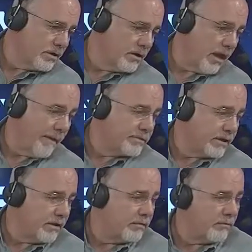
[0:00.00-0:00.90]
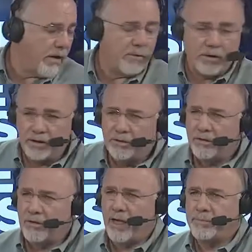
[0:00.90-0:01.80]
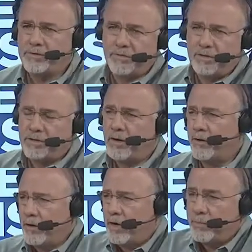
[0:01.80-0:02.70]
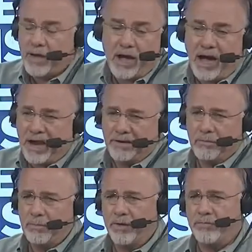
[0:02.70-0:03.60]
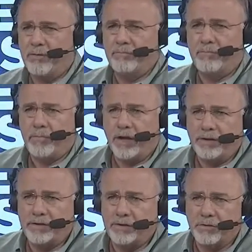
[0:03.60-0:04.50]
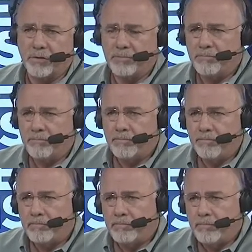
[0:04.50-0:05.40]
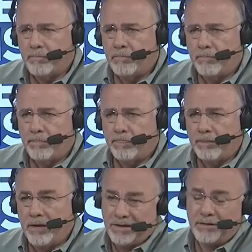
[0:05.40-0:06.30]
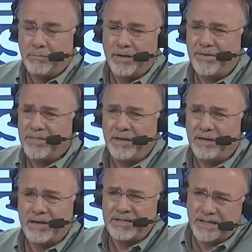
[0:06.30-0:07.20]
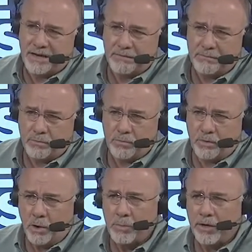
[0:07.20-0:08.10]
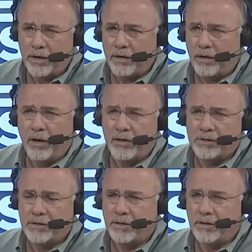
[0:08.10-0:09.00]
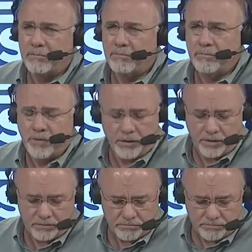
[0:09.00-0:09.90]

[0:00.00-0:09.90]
to collapse, and that would lead to the collapse of the entire economy, I don't believe it. I disagree. I didn't believe it then, and I said it openly and honestly and very